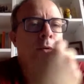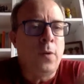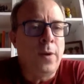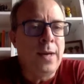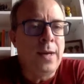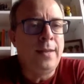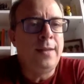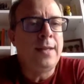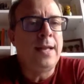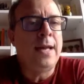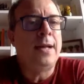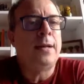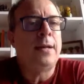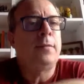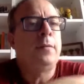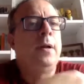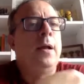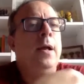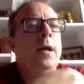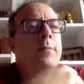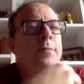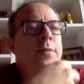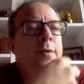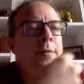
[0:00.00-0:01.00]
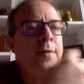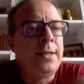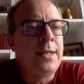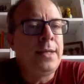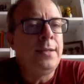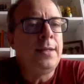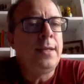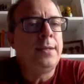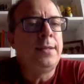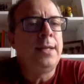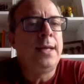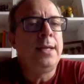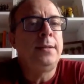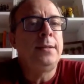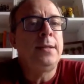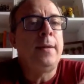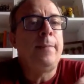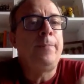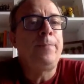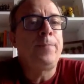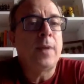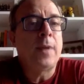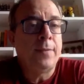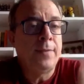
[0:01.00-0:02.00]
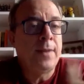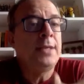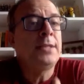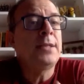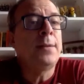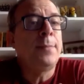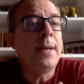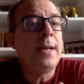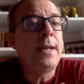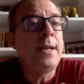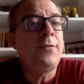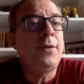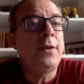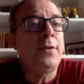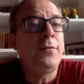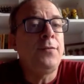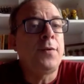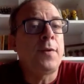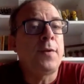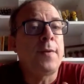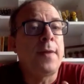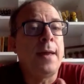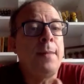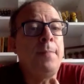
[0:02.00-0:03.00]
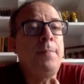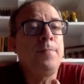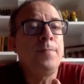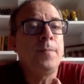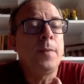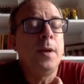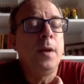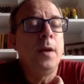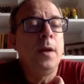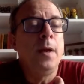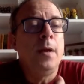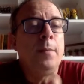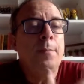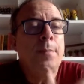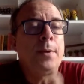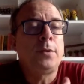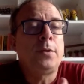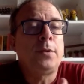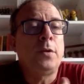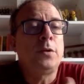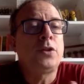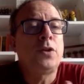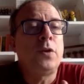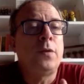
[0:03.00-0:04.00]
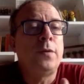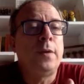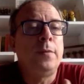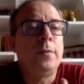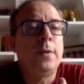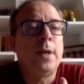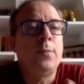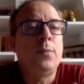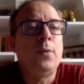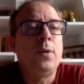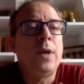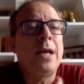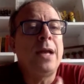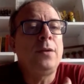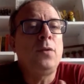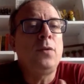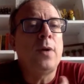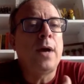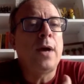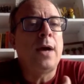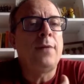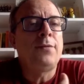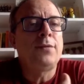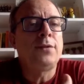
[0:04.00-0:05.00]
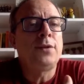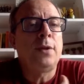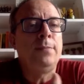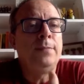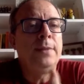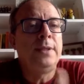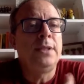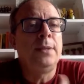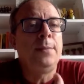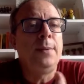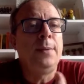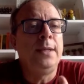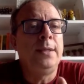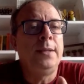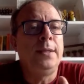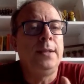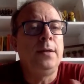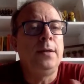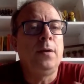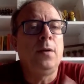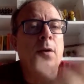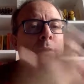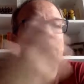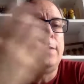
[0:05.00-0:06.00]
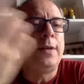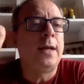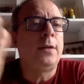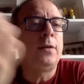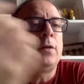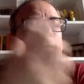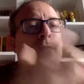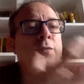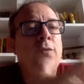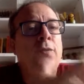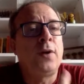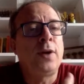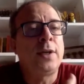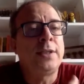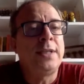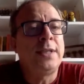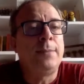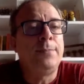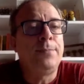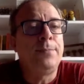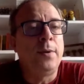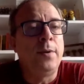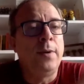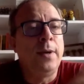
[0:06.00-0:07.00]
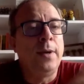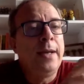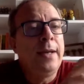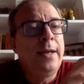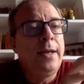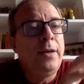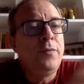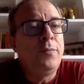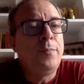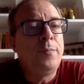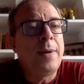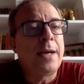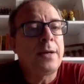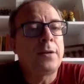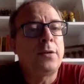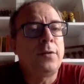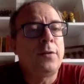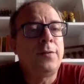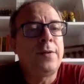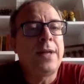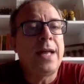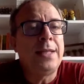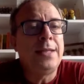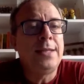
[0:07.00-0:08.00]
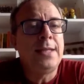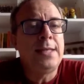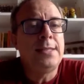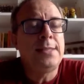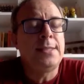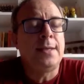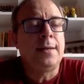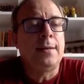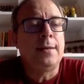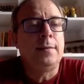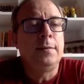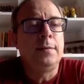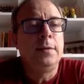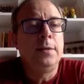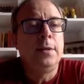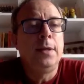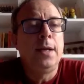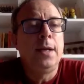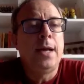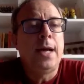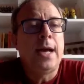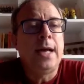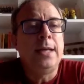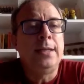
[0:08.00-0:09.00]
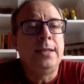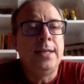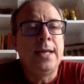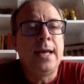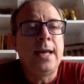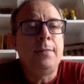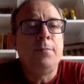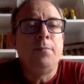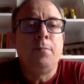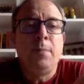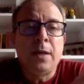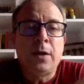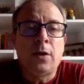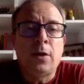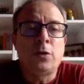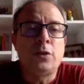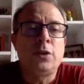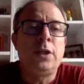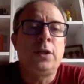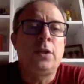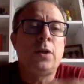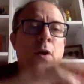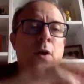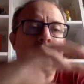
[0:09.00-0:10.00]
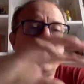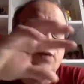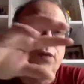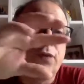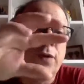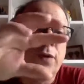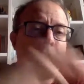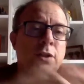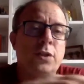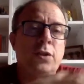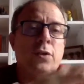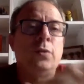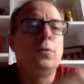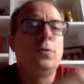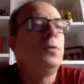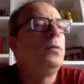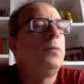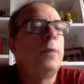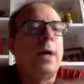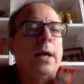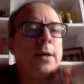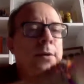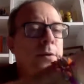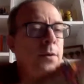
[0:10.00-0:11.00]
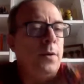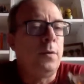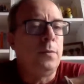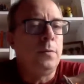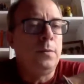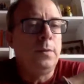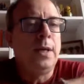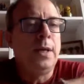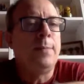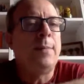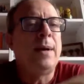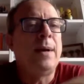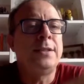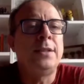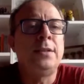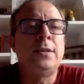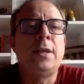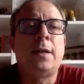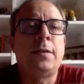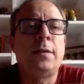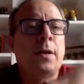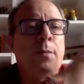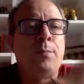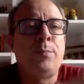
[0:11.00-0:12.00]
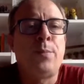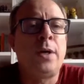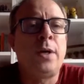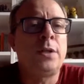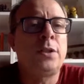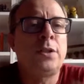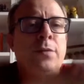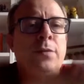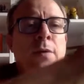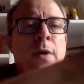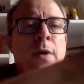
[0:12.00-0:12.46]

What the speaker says: going there, providing the data. There is a benefit for them, but also they would like to have some visibility on that. For example, if part of that data at the end, because it goes first to, I don't know, imagine that a bird